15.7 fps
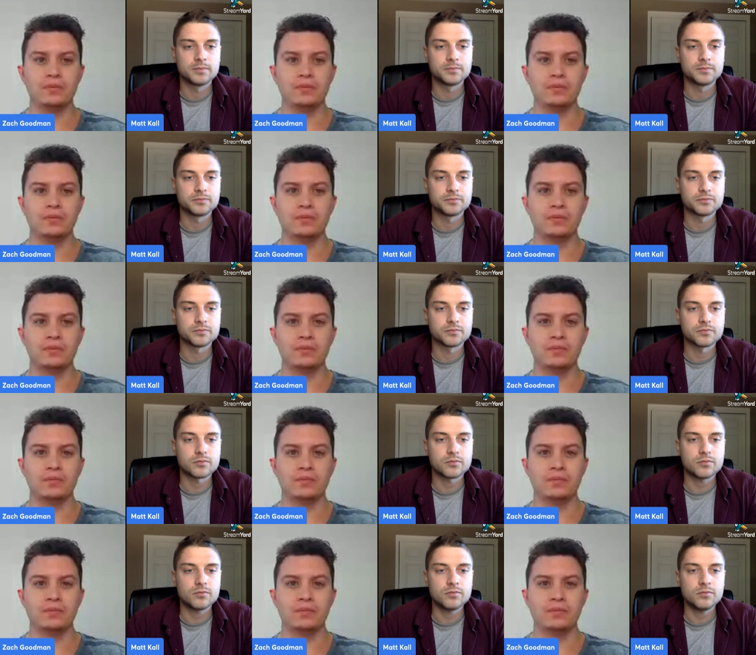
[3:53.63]

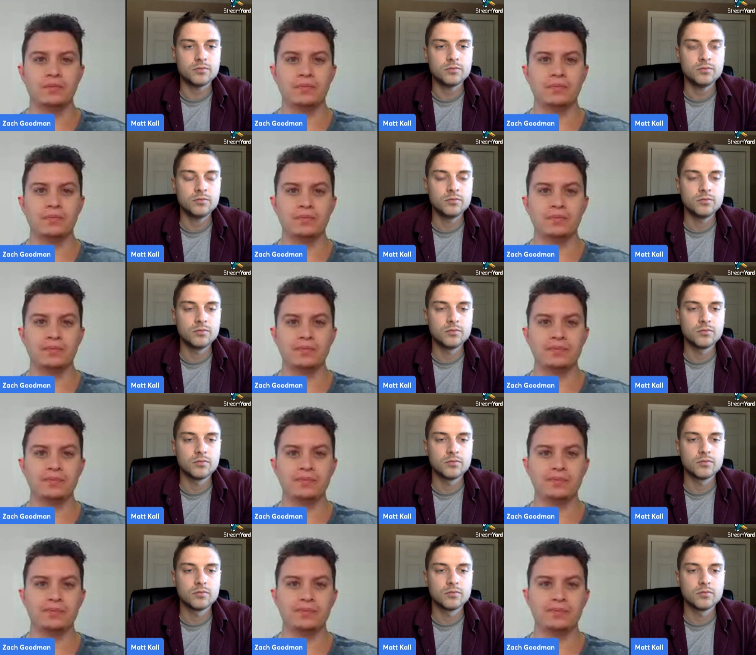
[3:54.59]
No one is speaking in this clip.